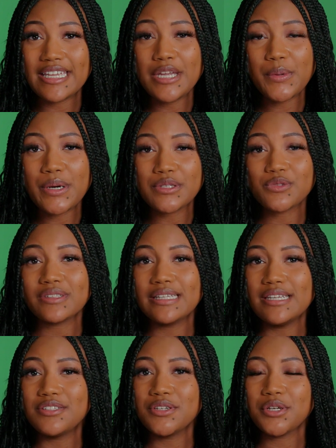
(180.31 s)
keywords
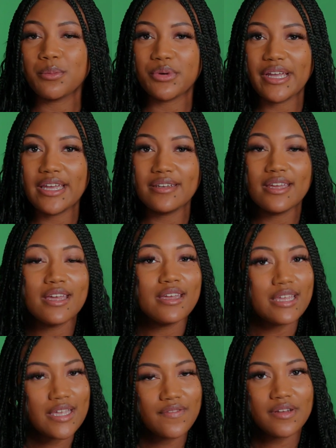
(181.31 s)
related to your brand
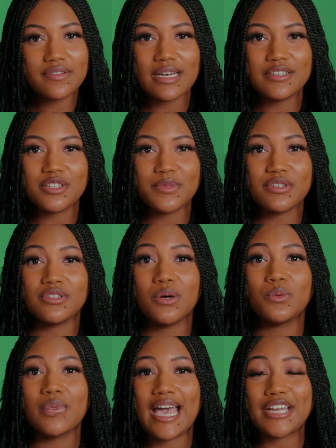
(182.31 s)
even if customers
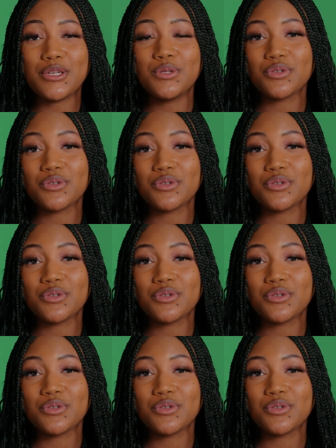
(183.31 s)
don't tag you